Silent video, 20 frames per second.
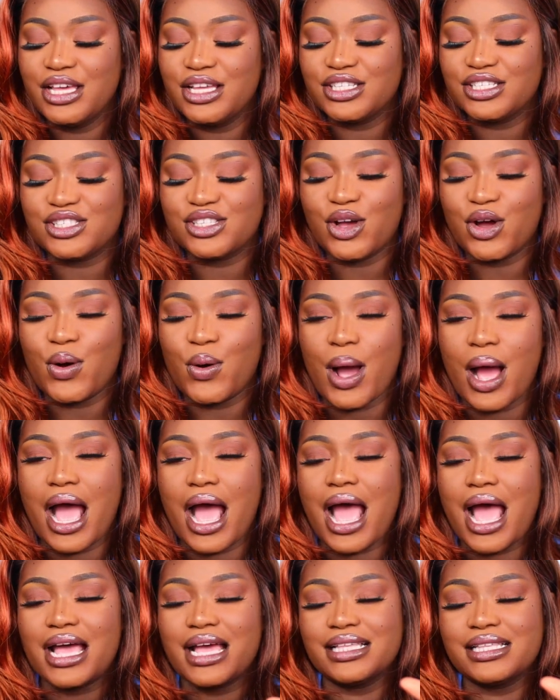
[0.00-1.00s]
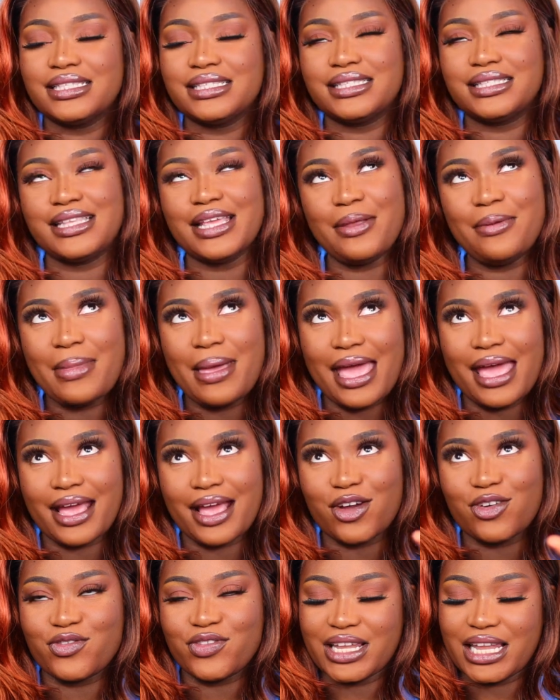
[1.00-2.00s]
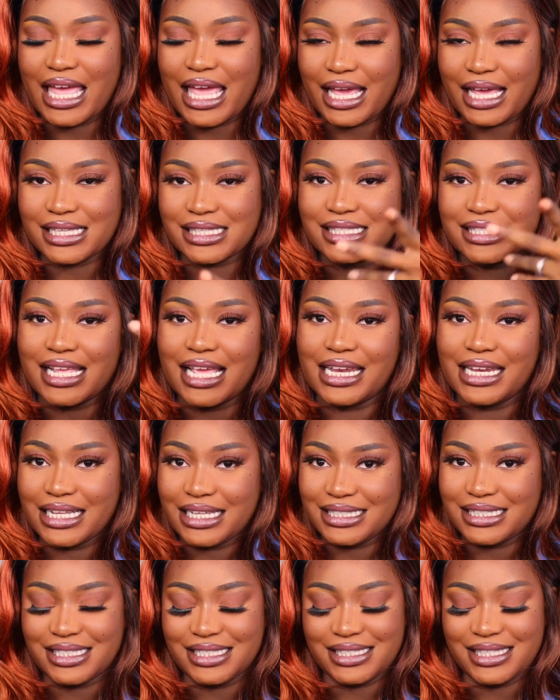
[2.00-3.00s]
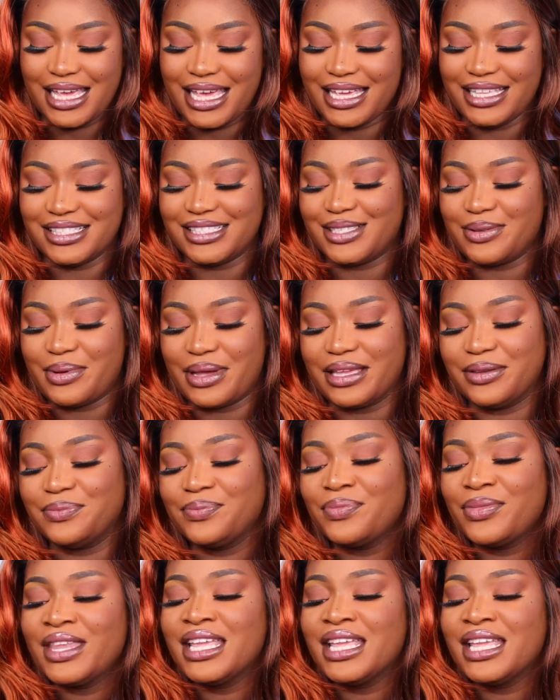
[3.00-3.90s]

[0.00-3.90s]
So sit back, relax, and let's just get into it.